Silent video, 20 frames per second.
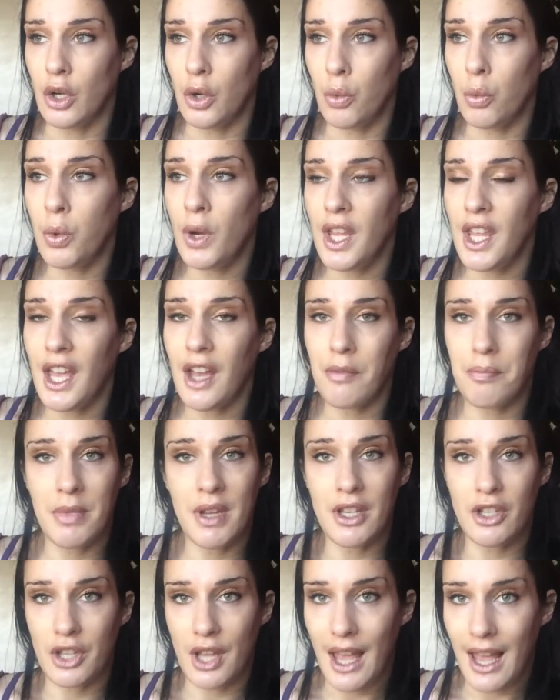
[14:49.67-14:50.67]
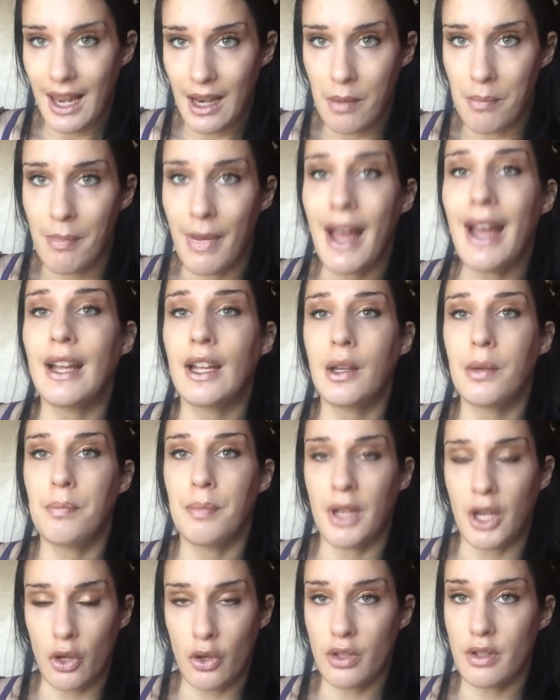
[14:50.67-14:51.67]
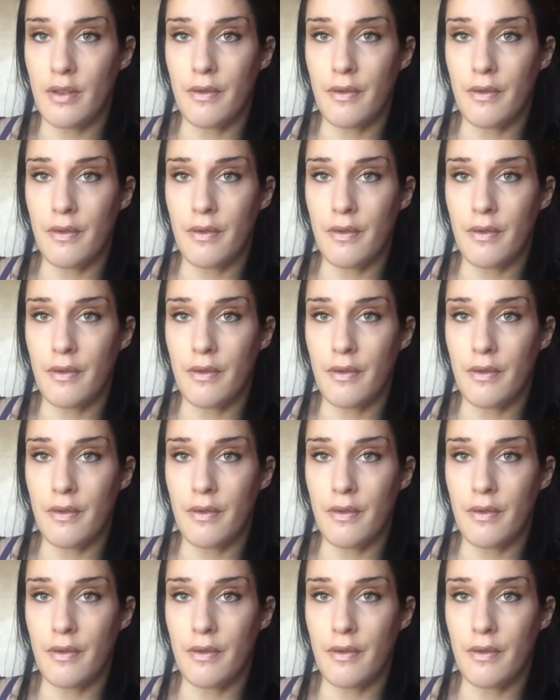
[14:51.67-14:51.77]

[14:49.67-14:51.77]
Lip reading: we have been to hell and back because